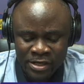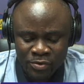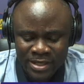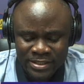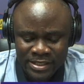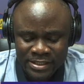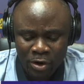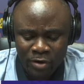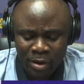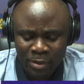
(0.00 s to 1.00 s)
2016,
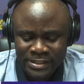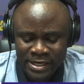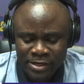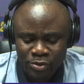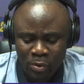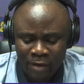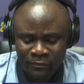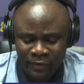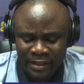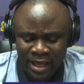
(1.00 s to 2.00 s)
Honorable Ejiso, a
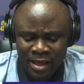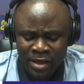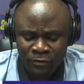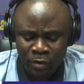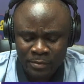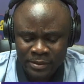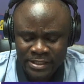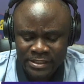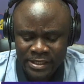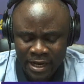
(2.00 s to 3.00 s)
father from
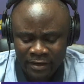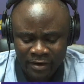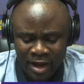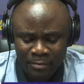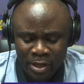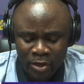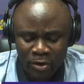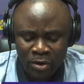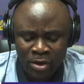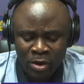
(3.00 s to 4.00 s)
Teshi, Accra Mayor.